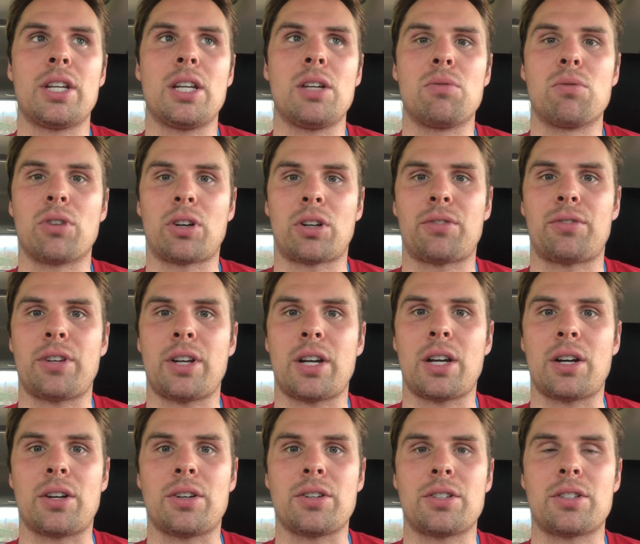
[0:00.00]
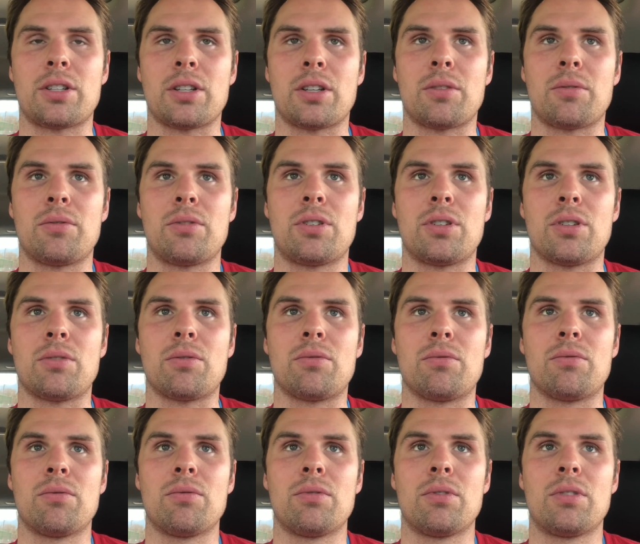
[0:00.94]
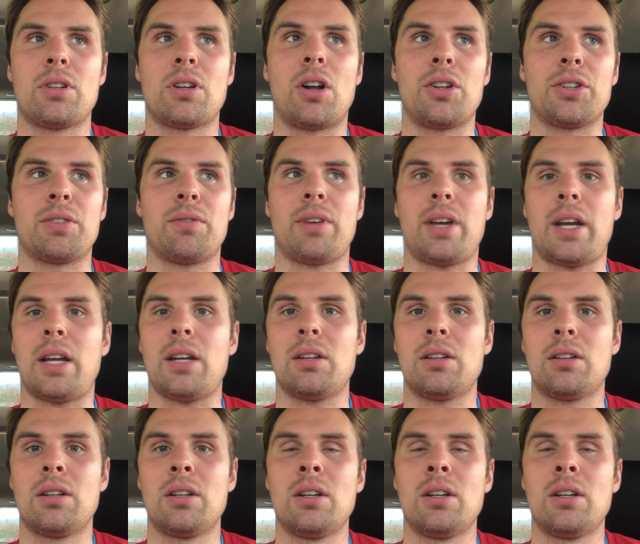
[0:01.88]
He worked for years to cultivate